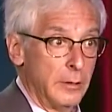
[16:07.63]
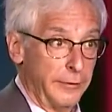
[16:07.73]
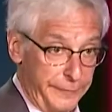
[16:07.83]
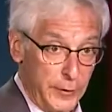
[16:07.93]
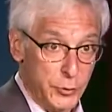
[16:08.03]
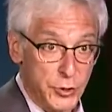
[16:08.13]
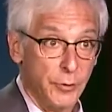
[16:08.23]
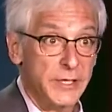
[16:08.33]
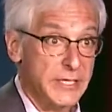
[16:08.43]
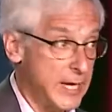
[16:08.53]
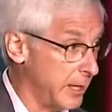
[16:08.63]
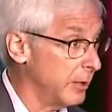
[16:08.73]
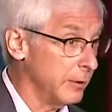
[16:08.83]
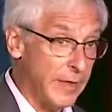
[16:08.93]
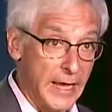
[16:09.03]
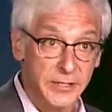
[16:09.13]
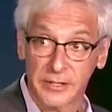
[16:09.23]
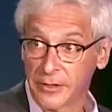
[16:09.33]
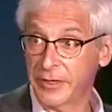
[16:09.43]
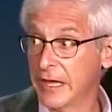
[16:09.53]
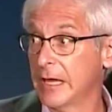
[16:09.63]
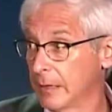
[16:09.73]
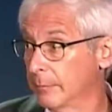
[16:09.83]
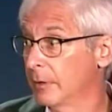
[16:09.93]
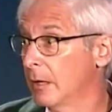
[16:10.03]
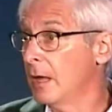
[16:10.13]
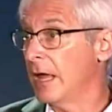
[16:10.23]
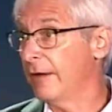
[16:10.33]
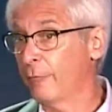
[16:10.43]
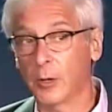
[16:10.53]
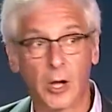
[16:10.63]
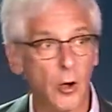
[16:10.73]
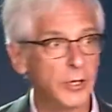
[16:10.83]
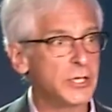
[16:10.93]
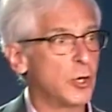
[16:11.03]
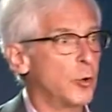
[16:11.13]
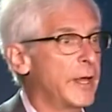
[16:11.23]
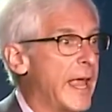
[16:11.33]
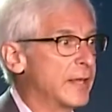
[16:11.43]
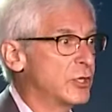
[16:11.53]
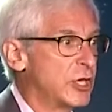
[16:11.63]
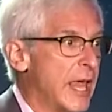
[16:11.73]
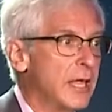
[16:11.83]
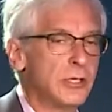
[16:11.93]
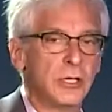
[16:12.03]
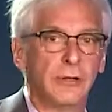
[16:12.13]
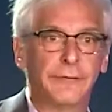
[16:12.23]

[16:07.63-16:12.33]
The future is here, that's the theme. If we're going to create change in the